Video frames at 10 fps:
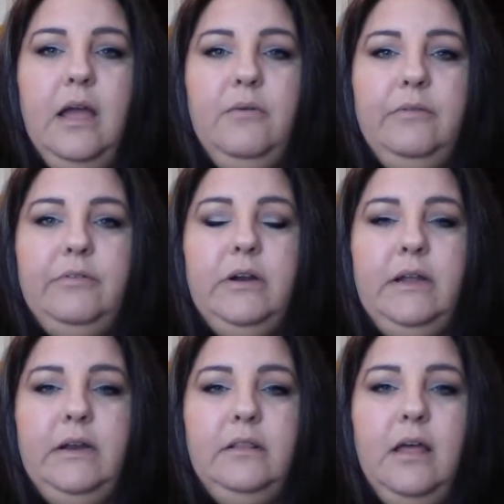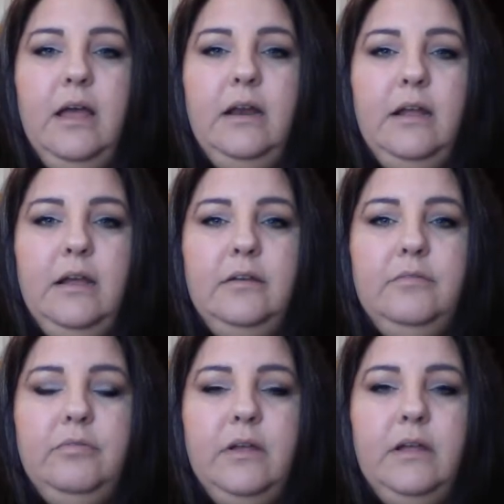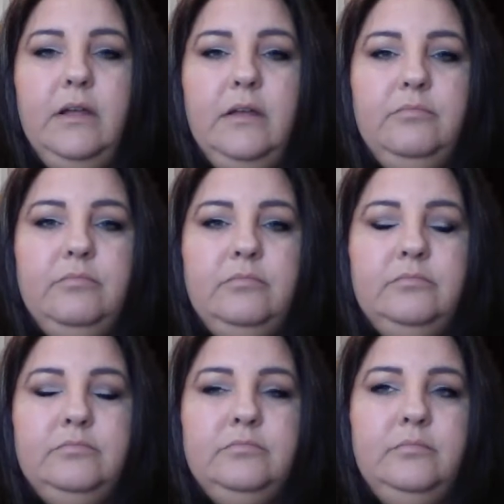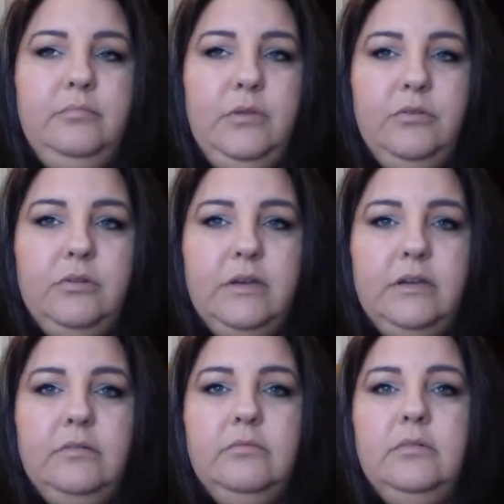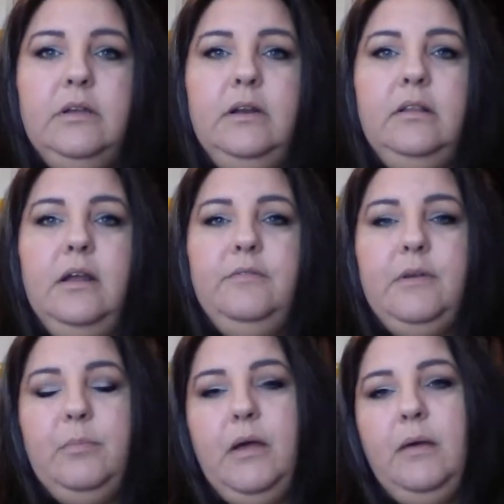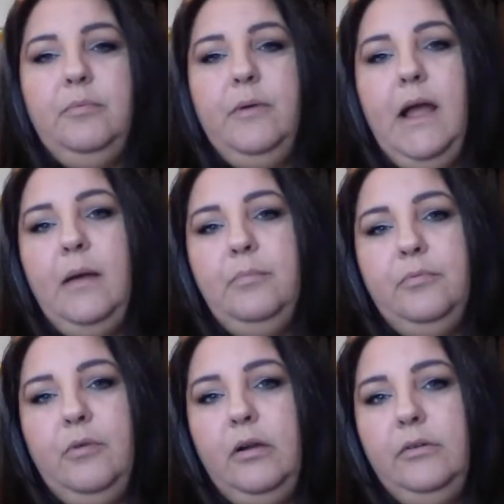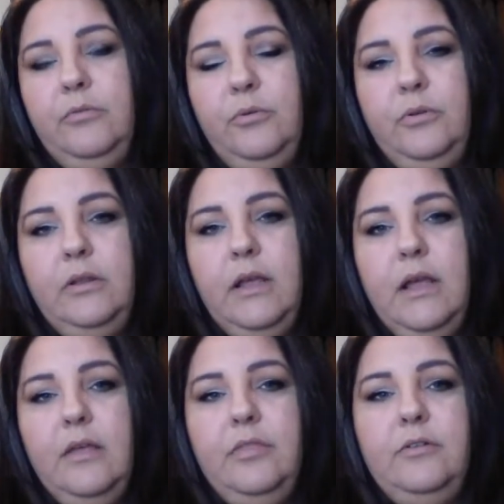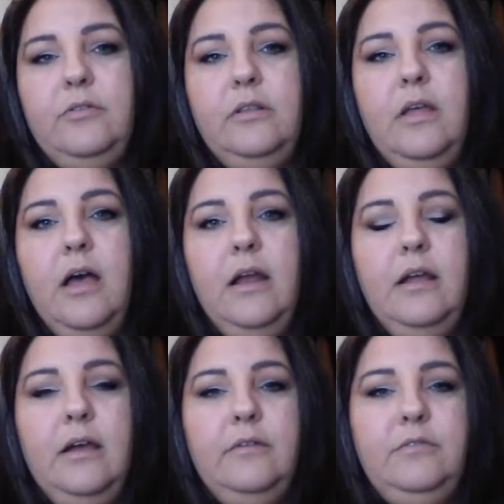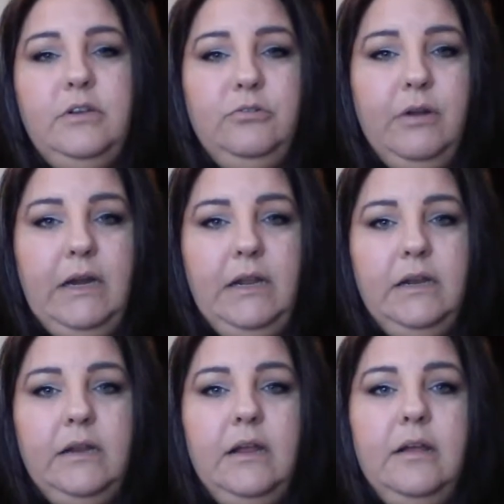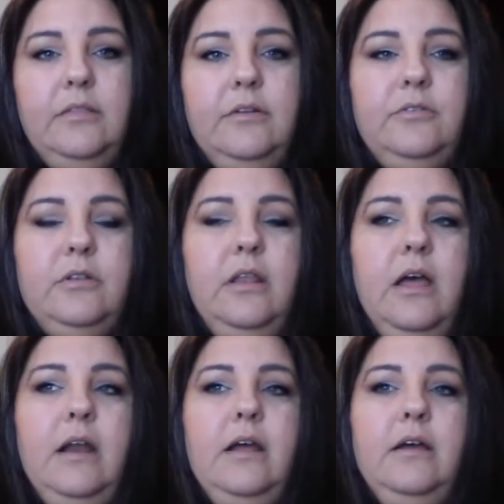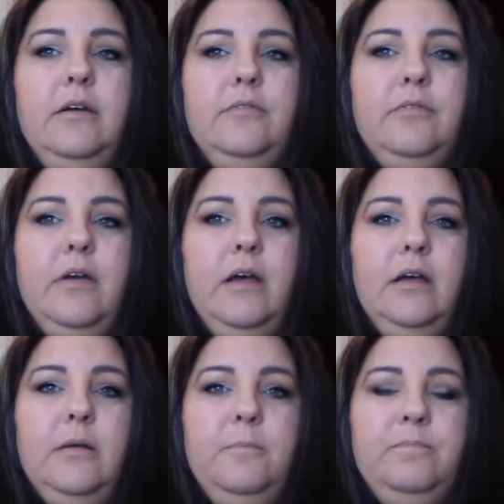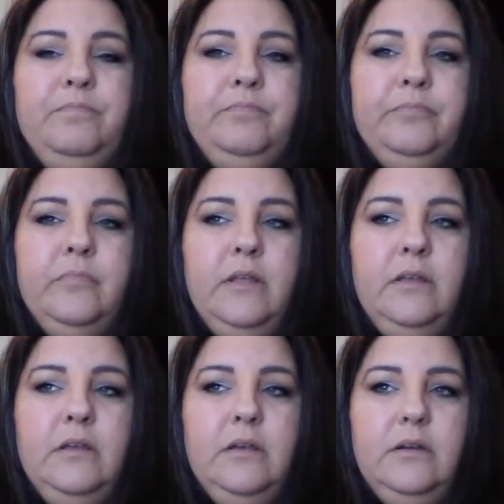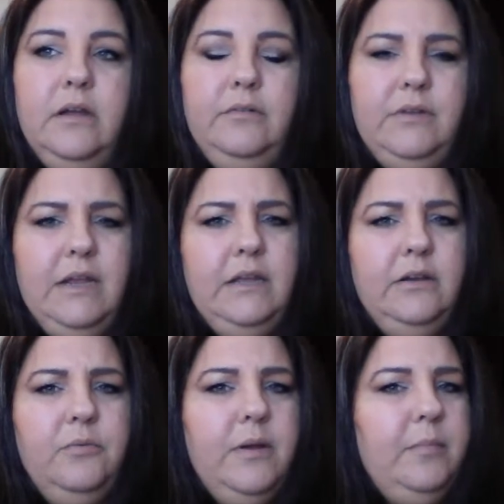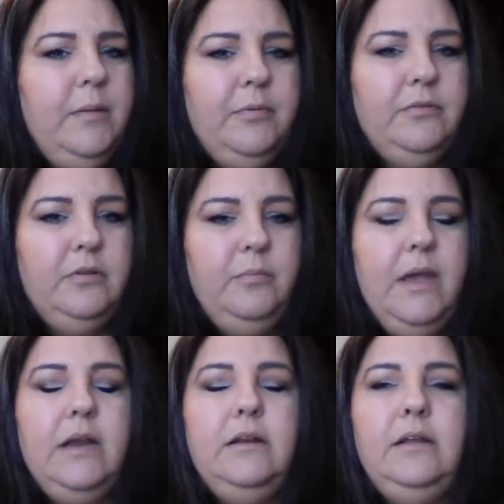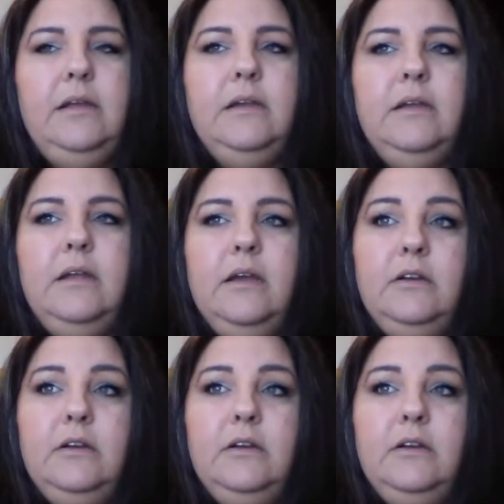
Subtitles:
However, in a lot of music, in a lot of hip hop, rap, rock and roll, there's a lot of degrading. There's a lot of kind of taking away people's humanity.